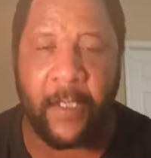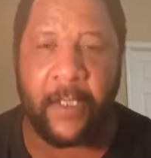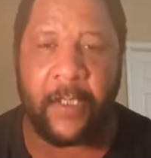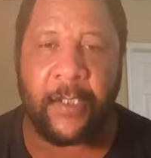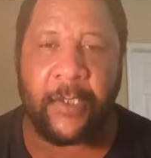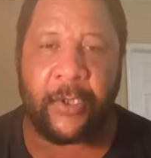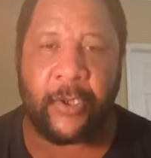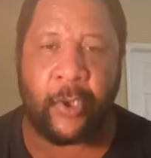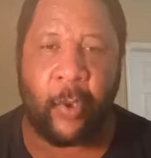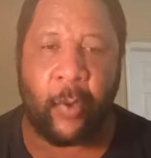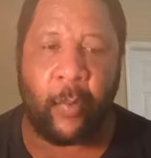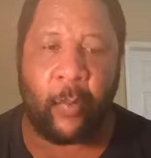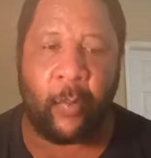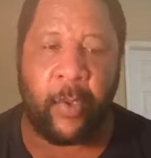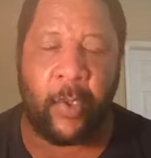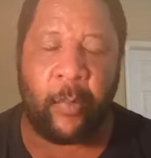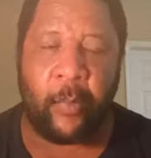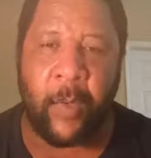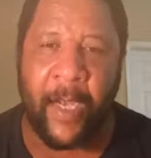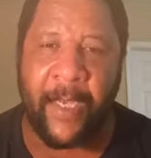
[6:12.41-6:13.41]
So
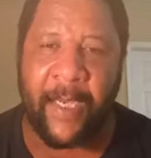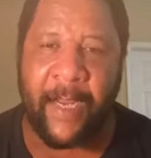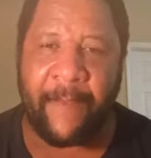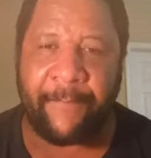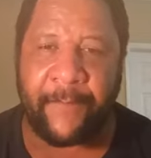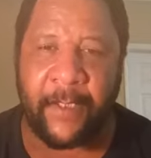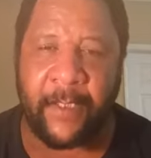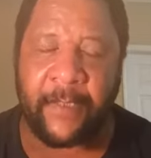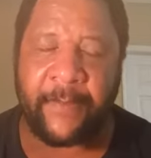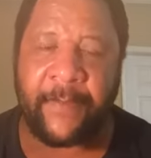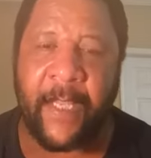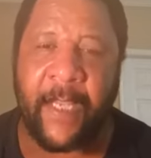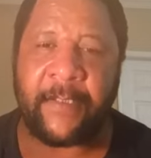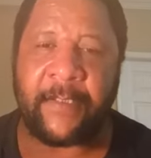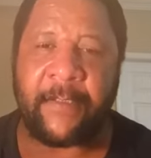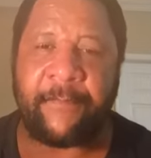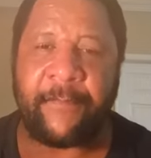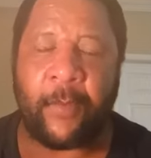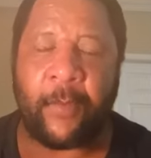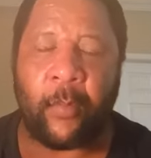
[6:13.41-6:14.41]
we went after the things
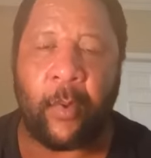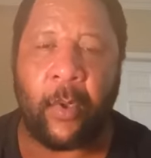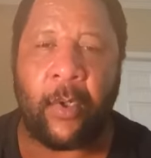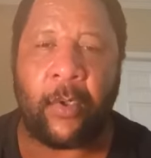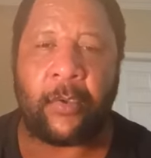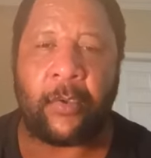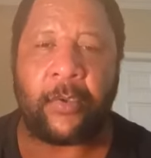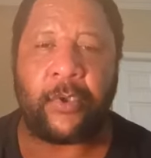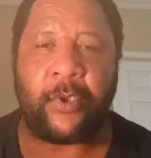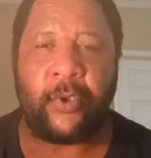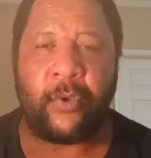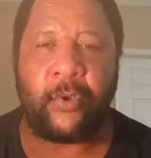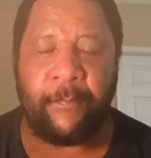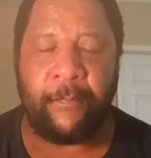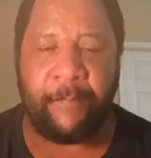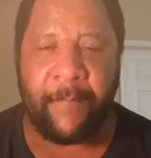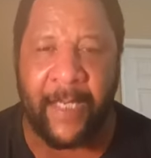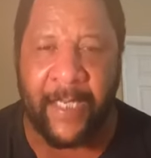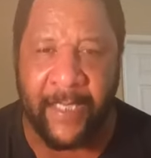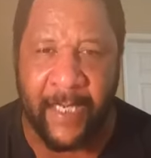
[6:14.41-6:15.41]
of the world to
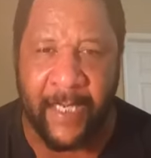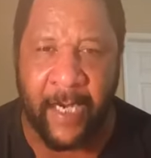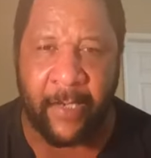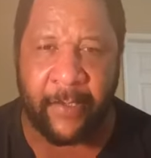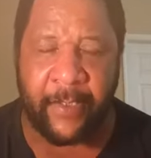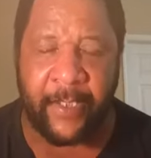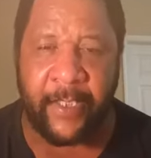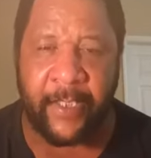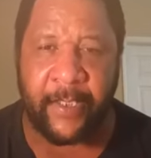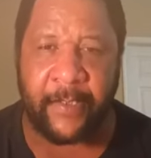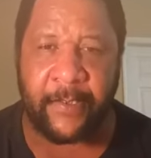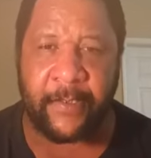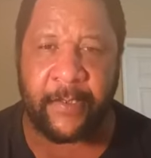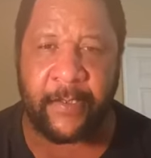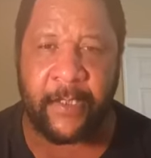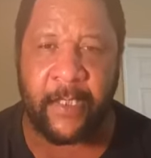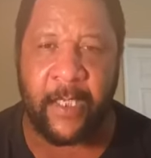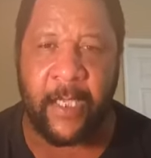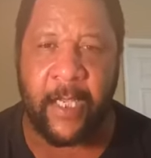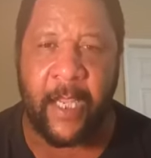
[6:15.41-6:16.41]
meet our
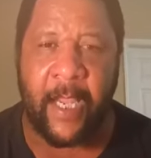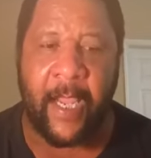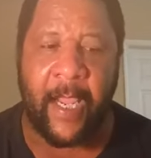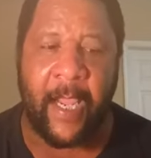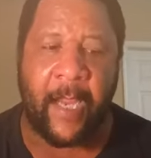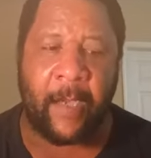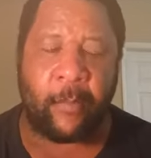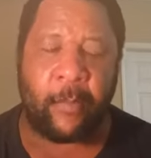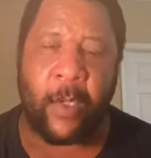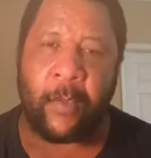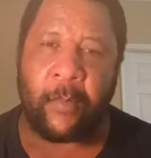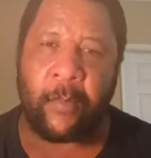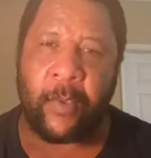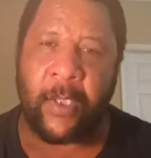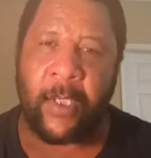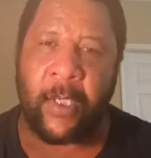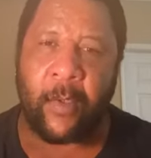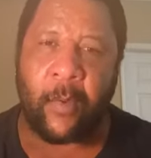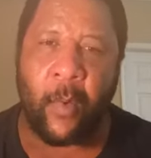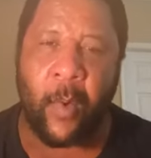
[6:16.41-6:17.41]
needs. And when
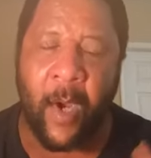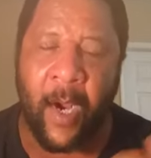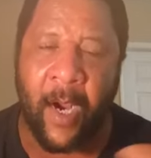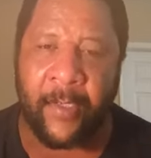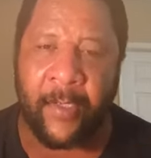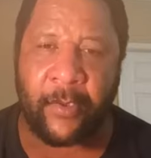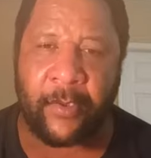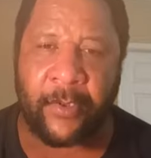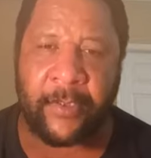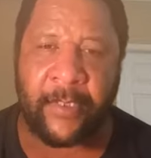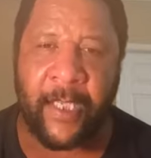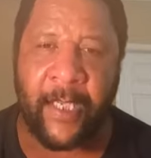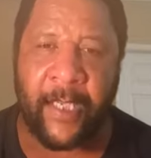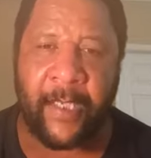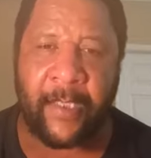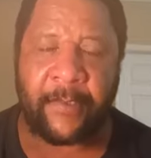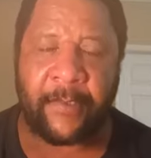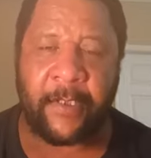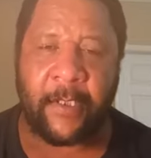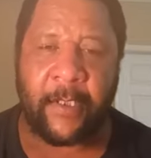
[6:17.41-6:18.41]
we acquired those
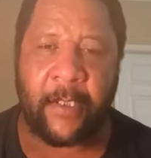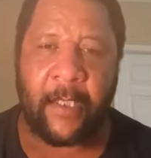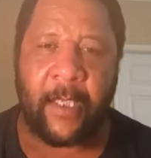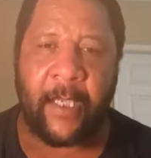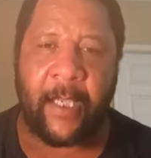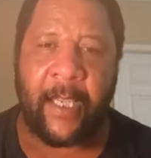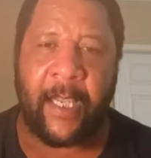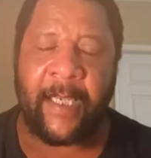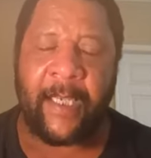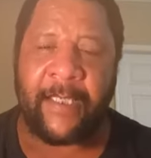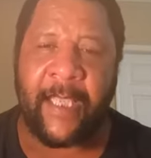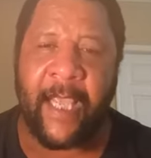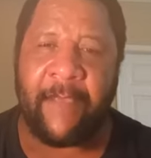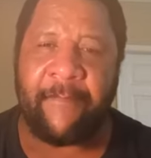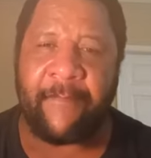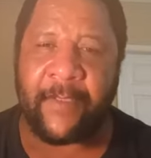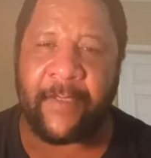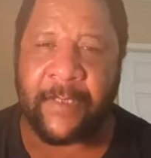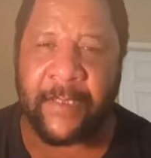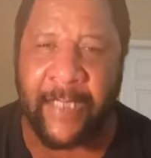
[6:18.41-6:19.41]
things, it gave
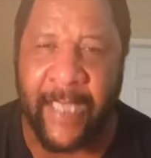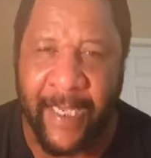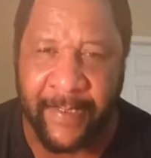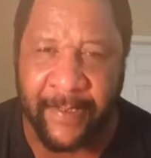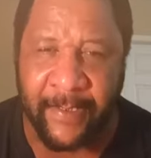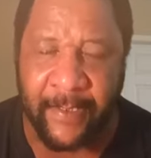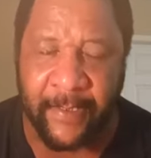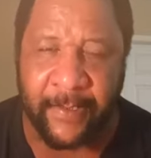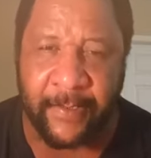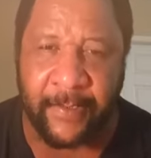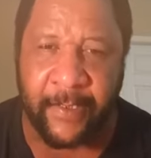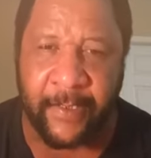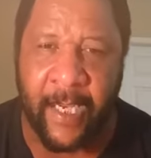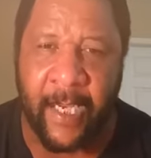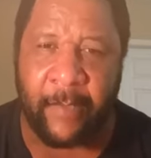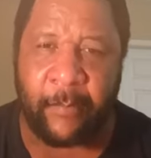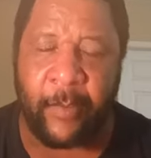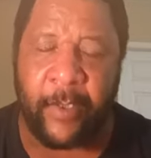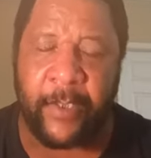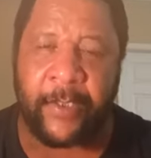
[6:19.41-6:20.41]
us license.
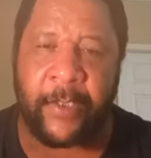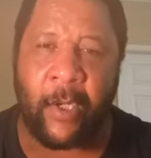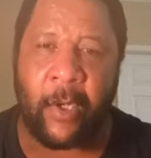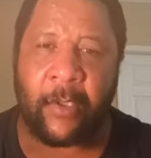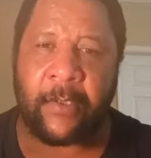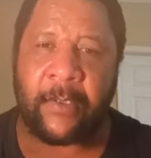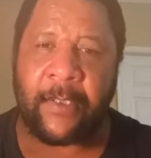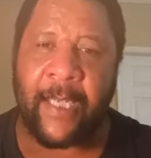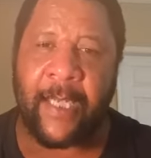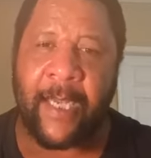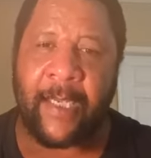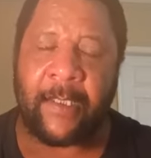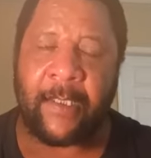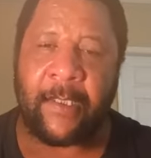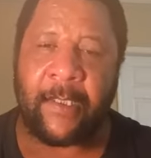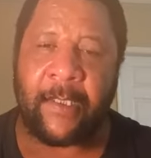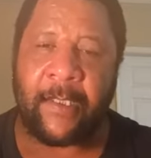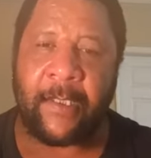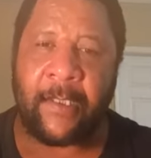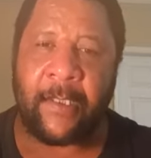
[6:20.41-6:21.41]
And we thought that
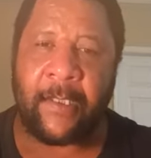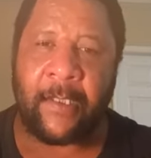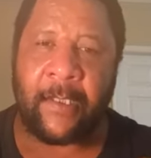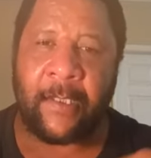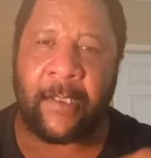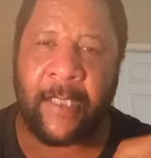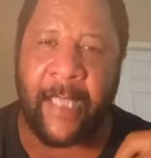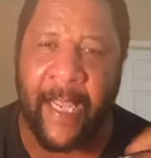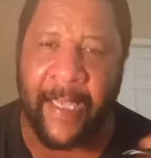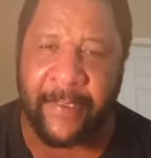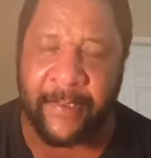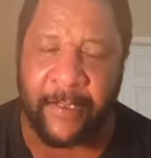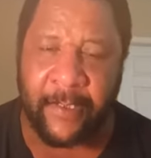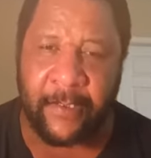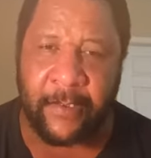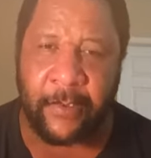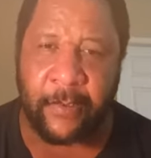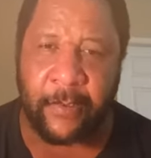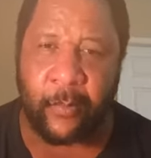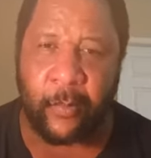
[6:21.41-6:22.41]

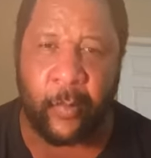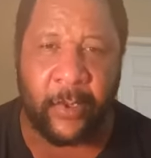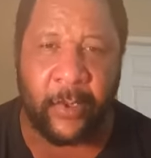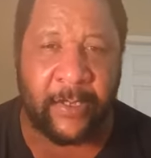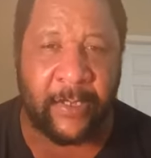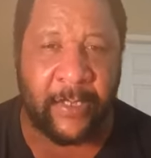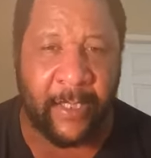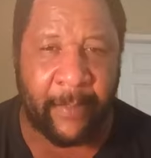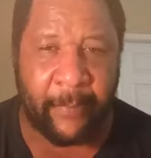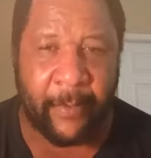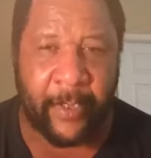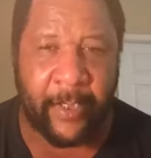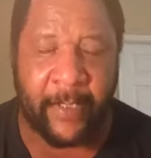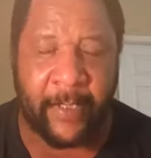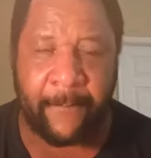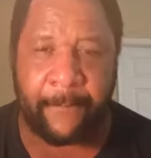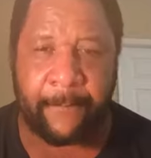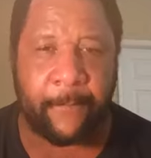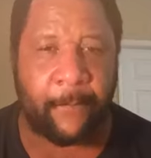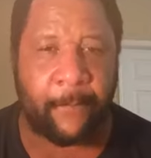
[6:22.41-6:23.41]
license was liberty,
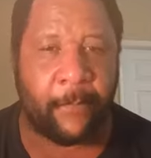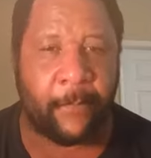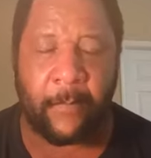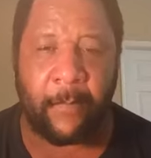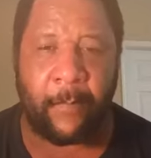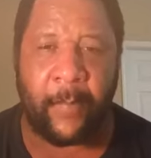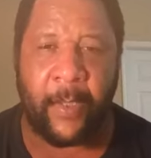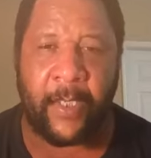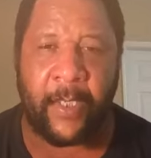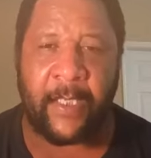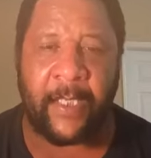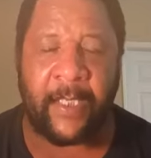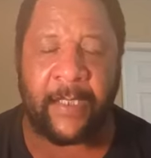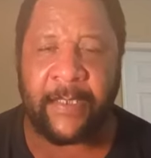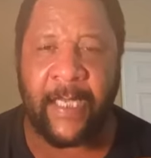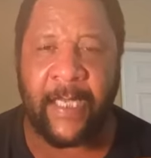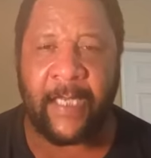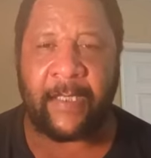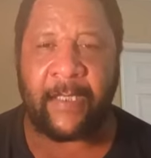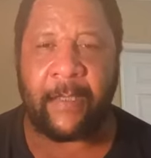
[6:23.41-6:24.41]
but it's
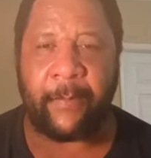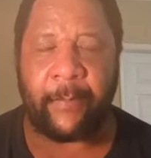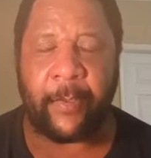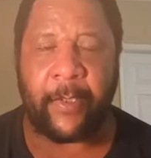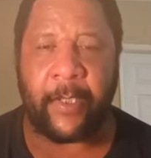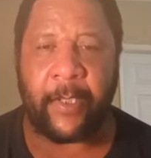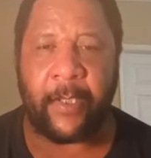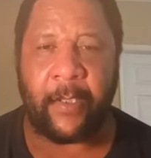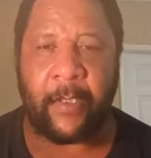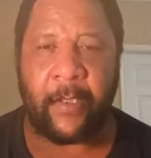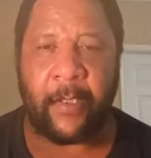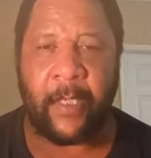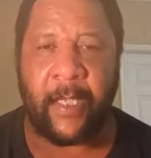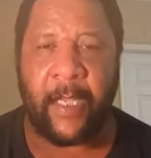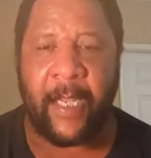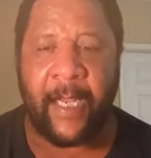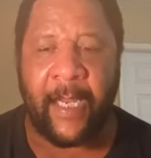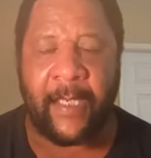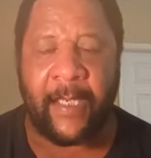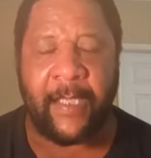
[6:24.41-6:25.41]
not liberty.
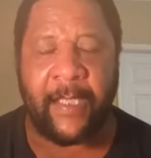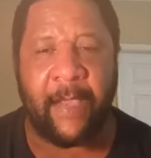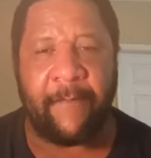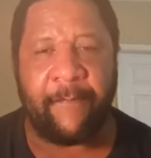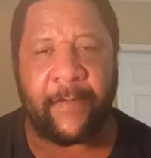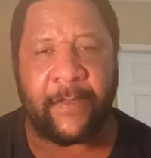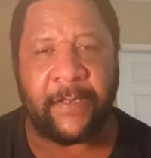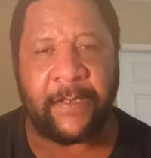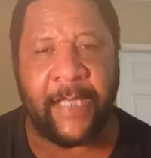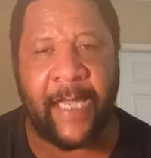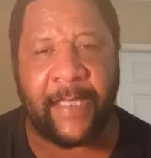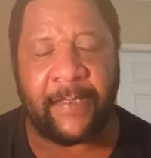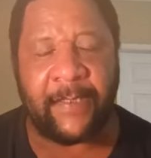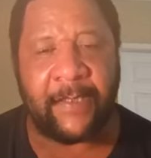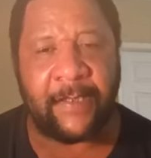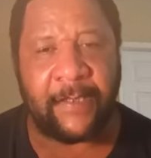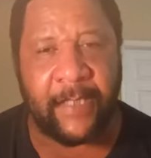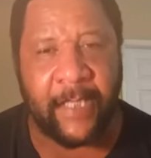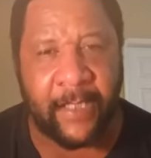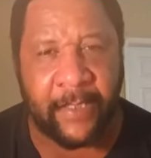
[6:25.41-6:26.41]
It gave us
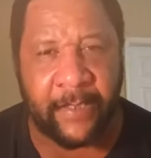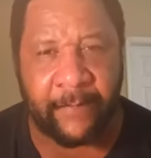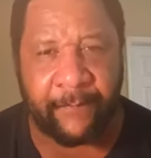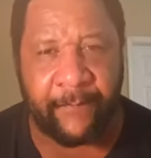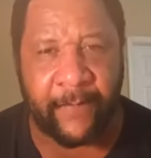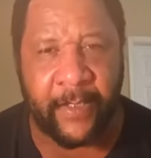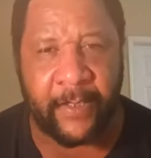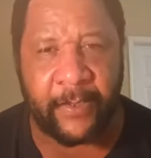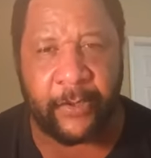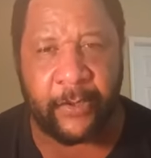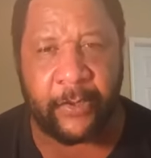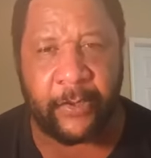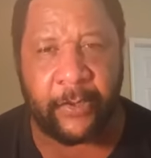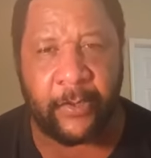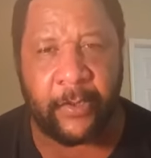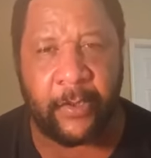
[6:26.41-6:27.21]
license in the flesh.